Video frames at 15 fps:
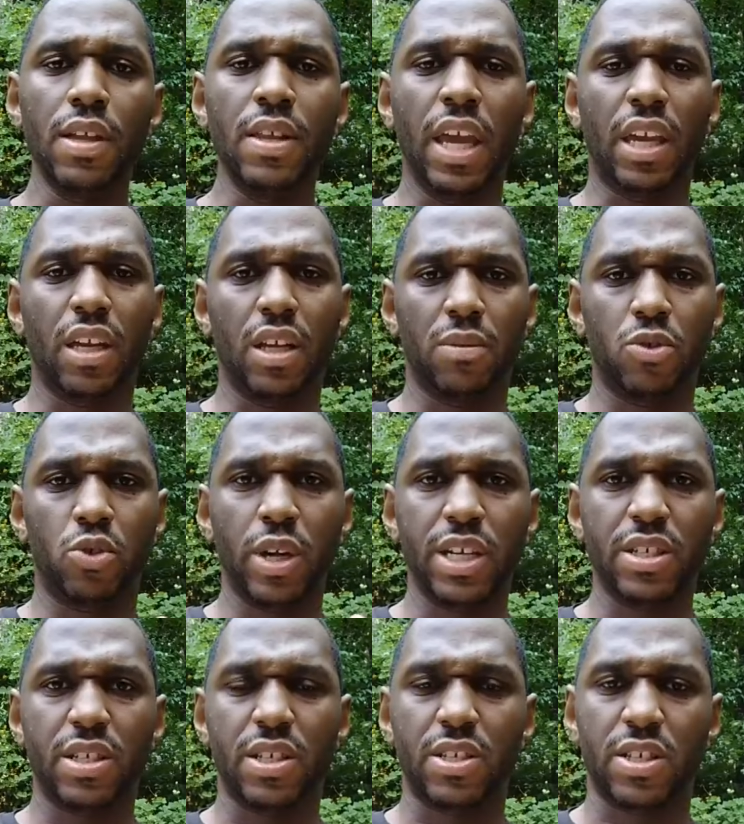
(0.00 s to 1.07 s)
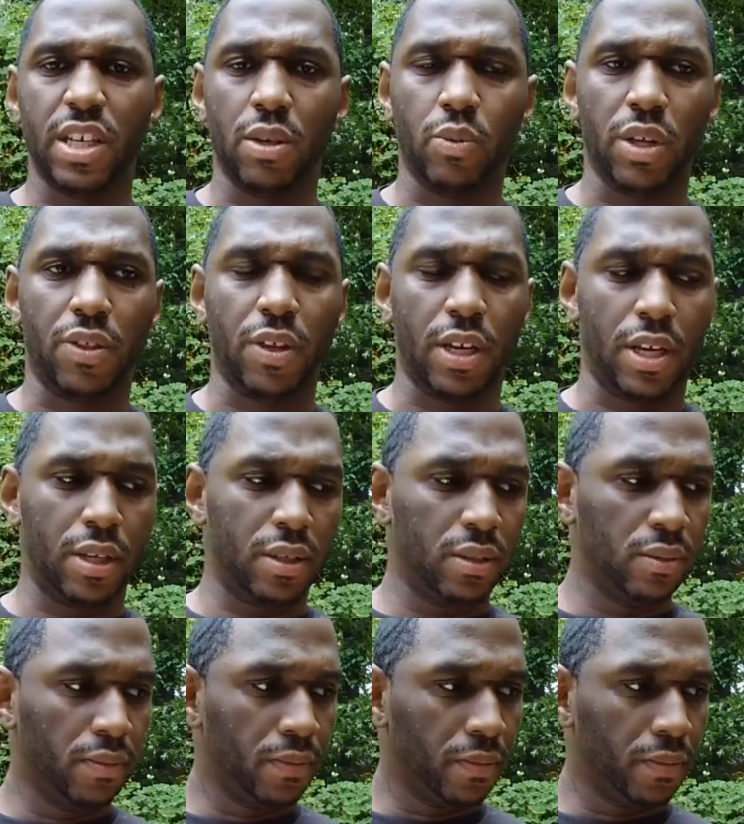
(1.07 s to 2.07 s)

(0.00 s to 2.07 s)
They can address the sin within